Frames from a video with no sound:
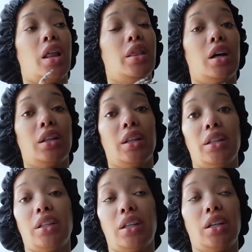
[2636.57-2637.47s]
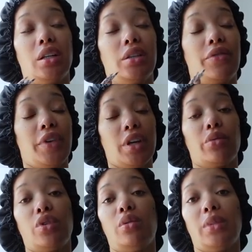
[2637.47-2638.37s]
the, the fitting
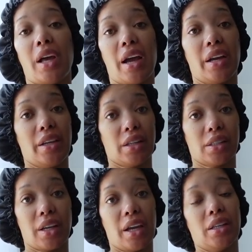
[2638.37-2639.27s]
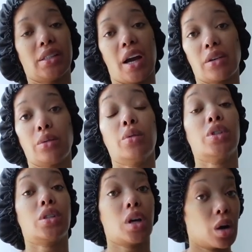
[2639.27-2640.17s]
room line yesterday in Zara was
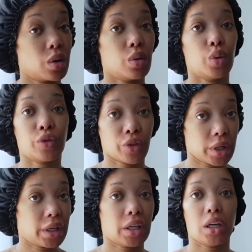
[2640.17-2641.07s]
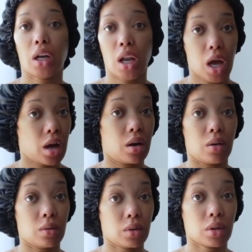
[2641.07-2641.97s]
so freaking
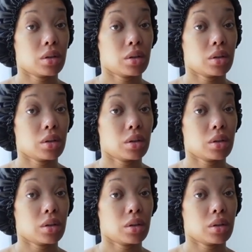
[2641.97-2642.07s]
long.